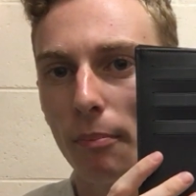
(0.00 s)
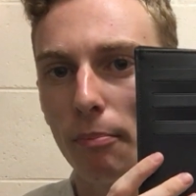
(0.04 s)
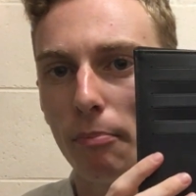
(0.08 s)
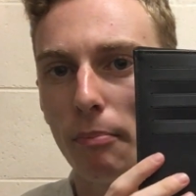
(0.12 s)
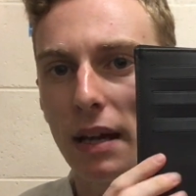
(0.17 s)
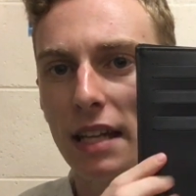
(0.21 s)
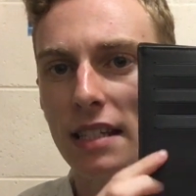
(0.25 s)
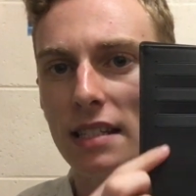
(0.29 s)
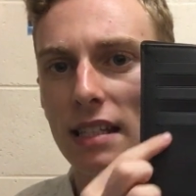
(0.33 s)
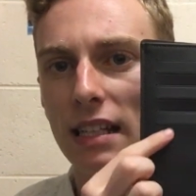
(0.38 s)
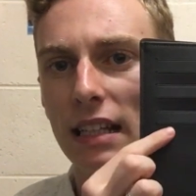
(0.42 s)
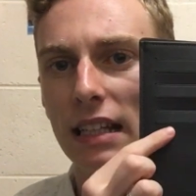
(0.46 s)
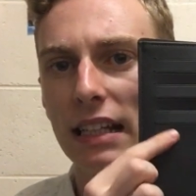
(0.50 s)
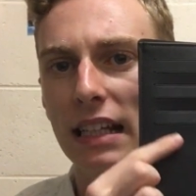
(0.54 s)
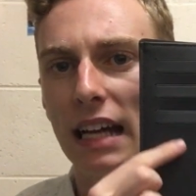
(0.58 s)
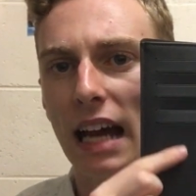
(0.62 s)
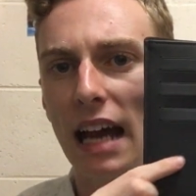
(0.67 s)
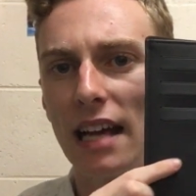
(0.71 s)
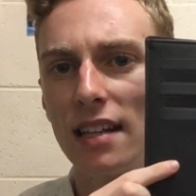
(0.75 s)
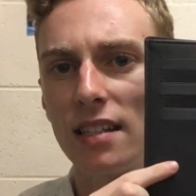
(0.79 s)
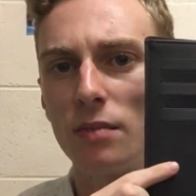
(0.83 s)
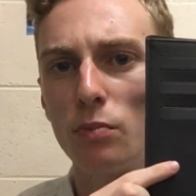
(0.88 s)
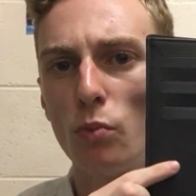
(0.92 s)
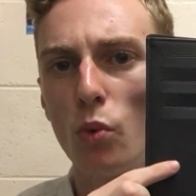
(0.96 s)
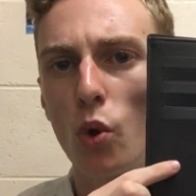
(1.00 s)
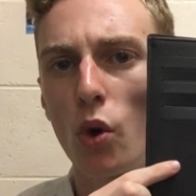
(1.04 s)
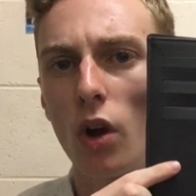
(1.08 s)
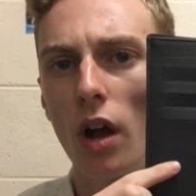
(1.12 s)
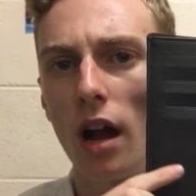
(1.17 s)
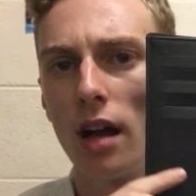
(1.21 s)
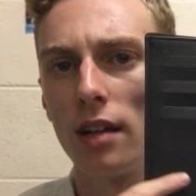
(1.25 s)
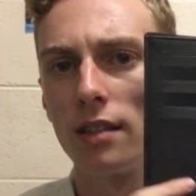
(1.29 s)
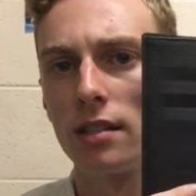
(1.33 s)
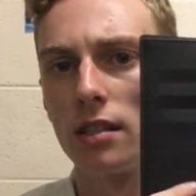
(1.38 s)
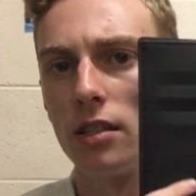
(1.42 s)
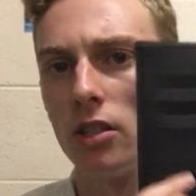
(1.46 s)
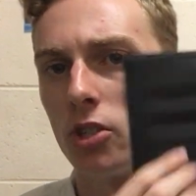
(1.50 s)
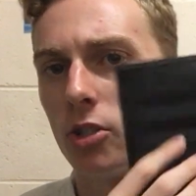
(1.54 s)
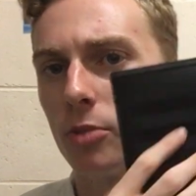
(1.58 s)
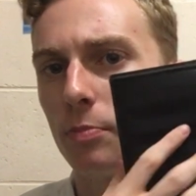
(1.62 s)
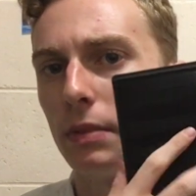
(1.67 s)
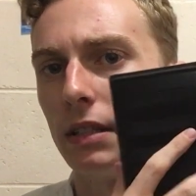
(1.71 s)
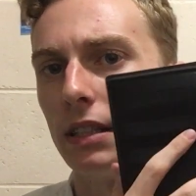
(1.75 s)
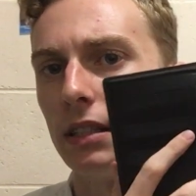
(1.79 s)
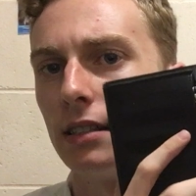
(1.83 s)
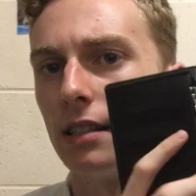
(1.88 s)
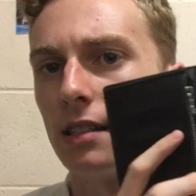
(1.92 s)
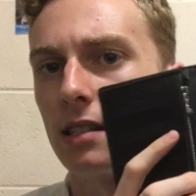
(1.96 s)
basically has more card slots,
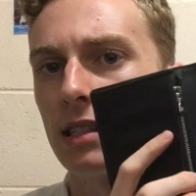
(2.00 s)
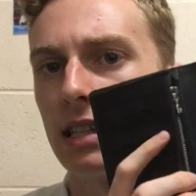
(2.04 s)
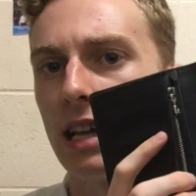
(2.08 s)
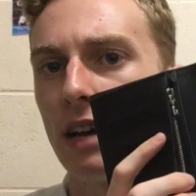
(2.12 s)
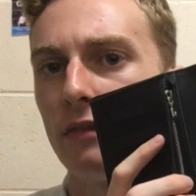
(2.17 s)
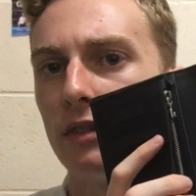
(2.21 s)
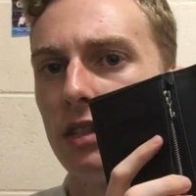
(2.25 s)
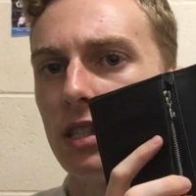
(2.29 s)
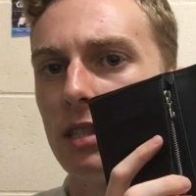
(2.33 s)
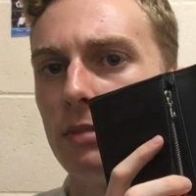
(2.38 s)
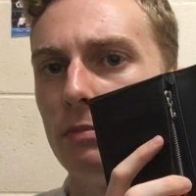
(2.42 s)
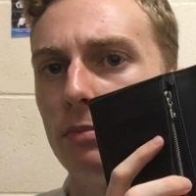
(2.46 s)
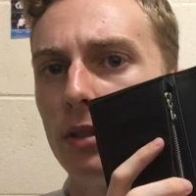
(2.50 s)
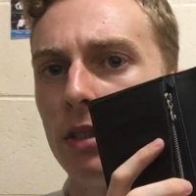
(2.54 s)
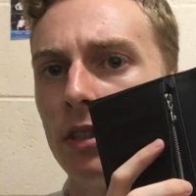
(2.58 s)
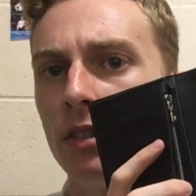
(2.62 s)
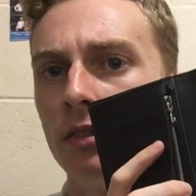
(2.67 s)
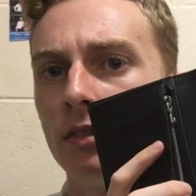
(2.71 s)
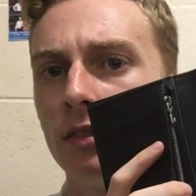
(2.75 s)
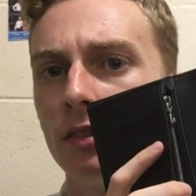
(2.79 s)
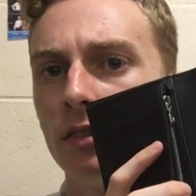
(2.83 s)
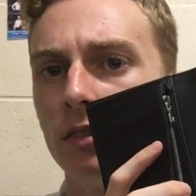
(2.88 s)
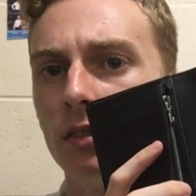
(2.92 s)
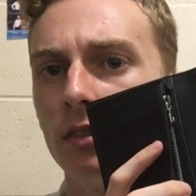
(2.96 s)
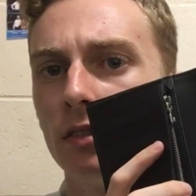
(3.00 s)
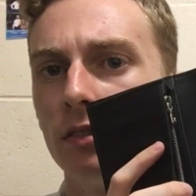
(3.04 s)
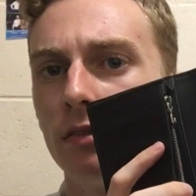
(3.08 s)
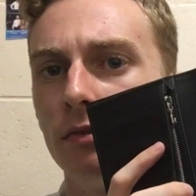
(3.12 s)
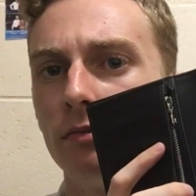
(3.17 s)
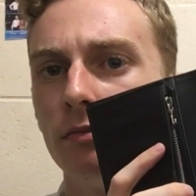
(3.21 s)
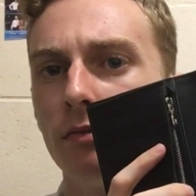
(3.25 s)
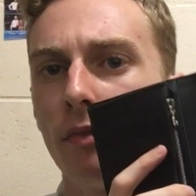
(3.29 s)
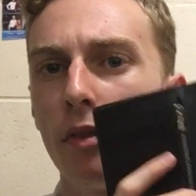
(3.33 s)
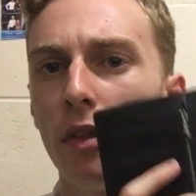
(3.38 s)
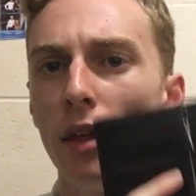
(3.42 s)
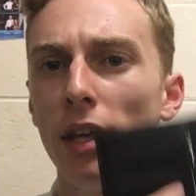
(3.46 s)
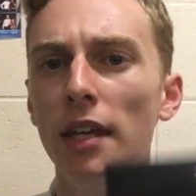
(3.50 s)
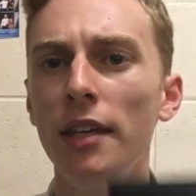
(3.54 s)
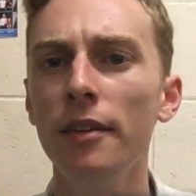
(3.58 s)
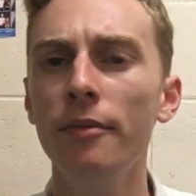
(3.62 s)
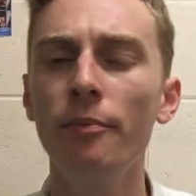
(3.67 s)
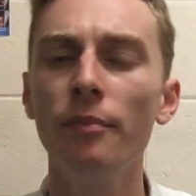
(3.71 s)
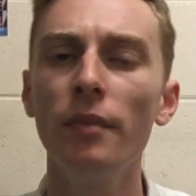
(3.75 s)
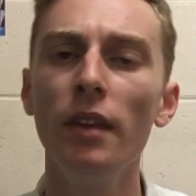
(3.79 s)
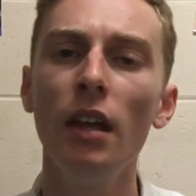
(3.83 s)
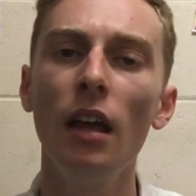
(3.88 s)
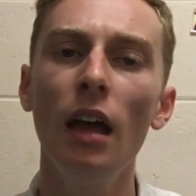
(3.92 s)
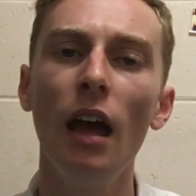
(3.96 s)
but it doesn't have a zipper thingy.
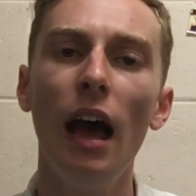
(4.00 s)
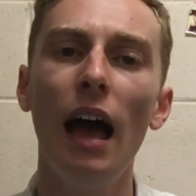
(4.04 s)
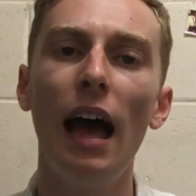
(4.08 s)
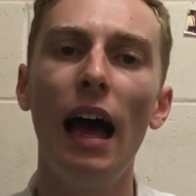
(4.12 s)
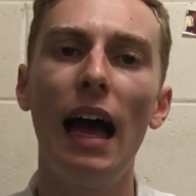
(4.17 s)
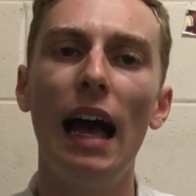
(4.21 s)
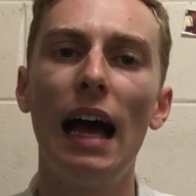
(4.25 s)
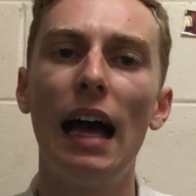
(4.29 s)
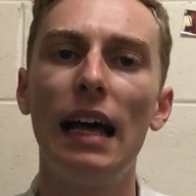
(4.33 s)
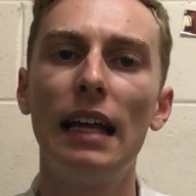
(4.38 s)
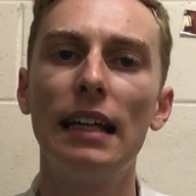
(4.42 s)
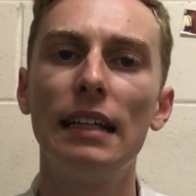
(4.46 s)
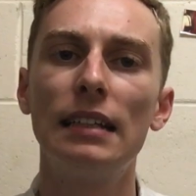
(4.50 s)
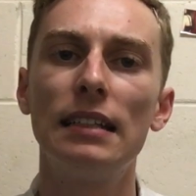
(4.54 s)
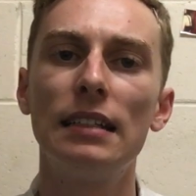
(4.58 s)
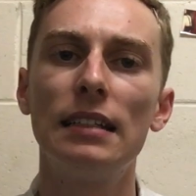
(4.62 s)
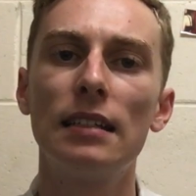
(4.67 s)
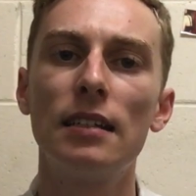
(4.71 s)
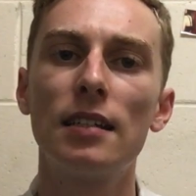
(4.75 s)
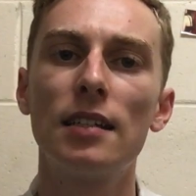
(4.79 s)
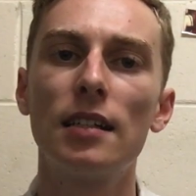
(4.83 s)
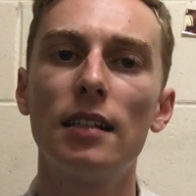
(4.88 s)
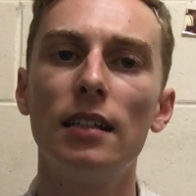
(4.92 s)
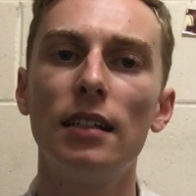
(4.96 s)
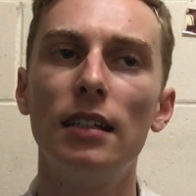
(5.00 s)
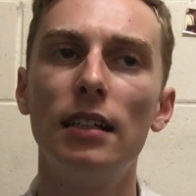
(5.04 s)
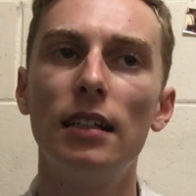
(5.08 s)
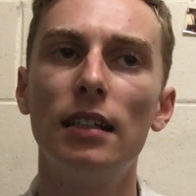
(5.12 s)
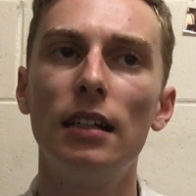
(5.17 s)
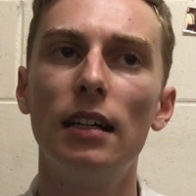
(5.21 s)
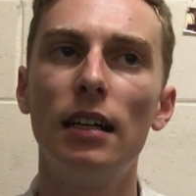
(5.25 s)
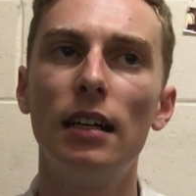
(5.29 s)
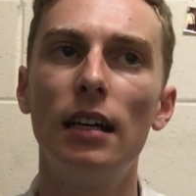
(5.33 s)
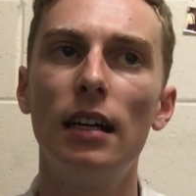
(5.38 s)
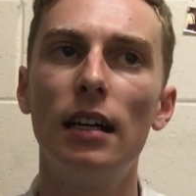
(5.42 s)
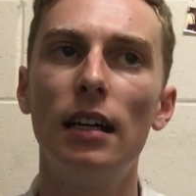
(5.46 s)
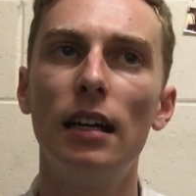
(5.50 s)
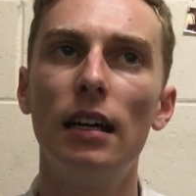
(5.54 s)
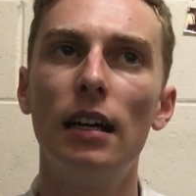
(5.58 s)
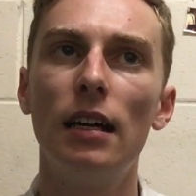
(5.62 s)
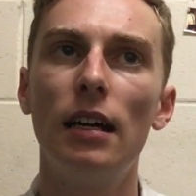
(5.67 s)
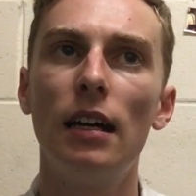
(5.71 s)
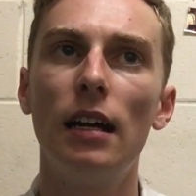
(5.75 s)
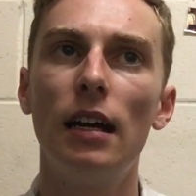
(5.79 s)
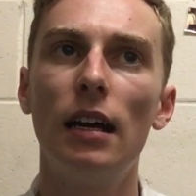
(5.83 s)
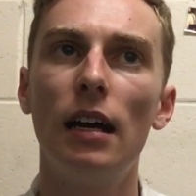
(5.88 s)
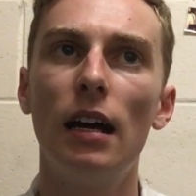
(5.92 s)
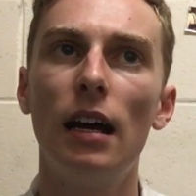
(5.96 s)
And
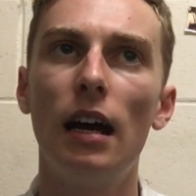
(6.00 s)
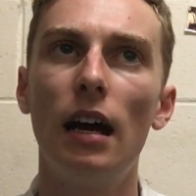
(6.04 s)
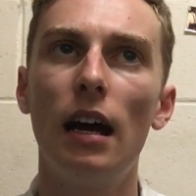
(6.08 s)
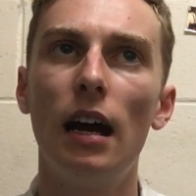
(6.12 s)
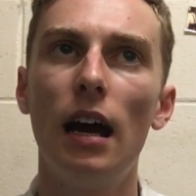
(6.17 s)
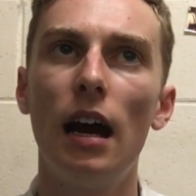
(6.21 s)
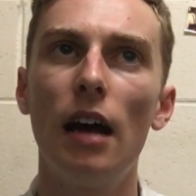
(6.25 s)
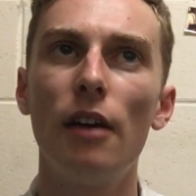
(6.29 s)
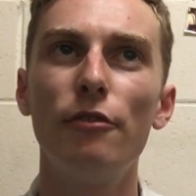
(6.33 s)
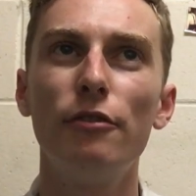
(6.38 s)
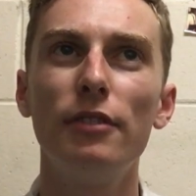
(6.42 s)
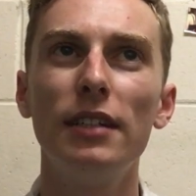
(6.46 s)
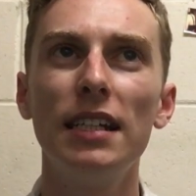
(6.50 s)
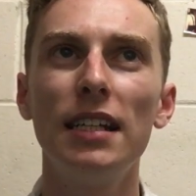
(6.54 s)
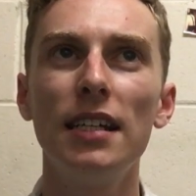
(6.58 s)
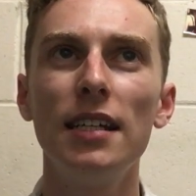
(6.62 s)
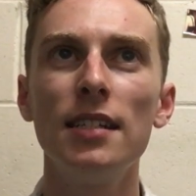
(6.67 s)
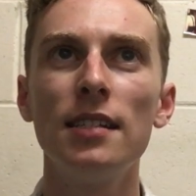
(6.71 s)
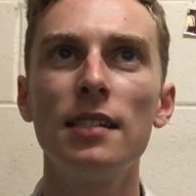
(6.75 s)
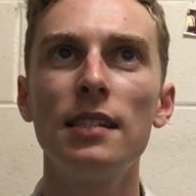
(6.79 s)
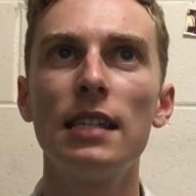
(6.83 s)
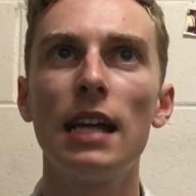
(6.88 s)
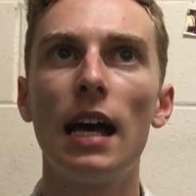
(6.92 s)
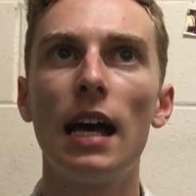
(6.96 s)
I realized